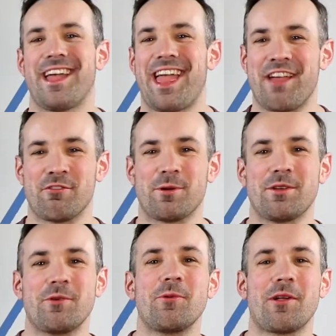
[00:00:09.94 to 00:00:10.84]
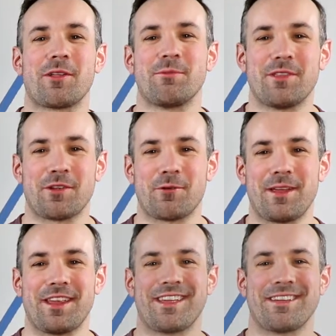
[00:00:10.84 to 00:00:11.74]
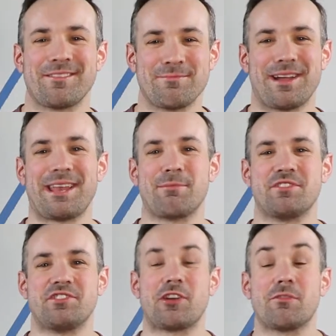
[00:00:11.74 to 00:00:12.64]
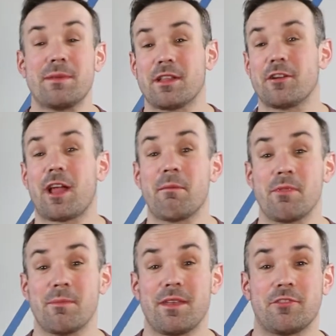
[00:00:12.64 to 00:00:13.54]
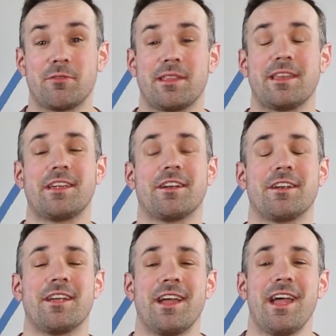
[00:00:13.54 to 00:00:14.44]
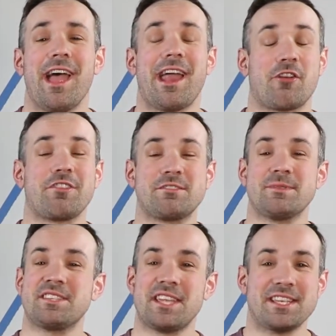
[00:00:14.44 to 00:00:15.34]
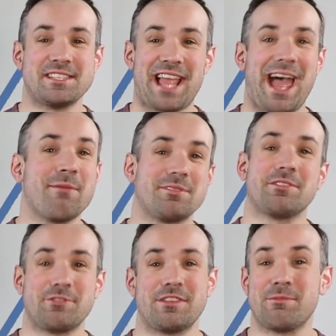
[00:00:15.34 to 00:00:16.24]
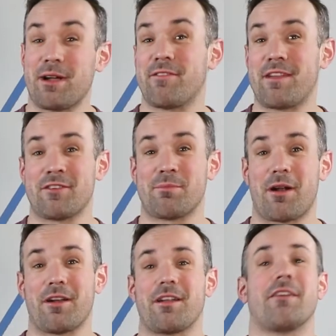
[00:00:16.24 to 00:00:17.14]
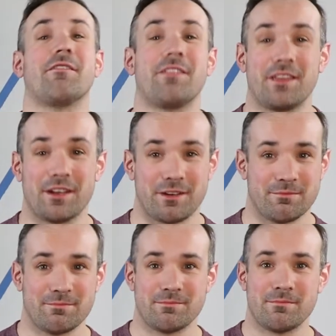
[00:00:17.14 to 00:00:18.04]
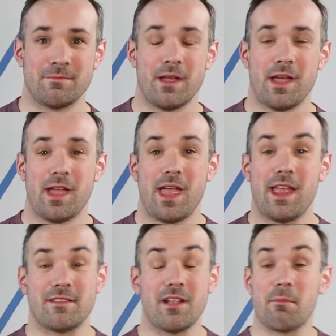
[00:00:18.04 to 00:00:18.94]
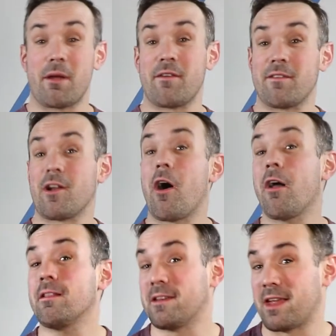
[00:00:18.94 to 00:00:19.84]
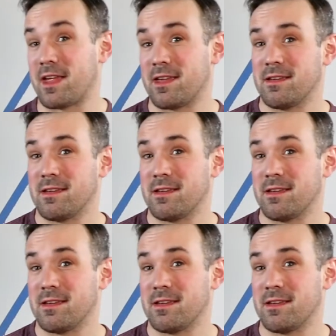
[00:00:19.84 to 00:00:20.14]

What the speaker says: Hey everyone, welcome to The Creek. My name is Jared Miller and I'm the ministry lead here. And Christmas is absolutely my favorite part of the year. It's not my favorite holiday.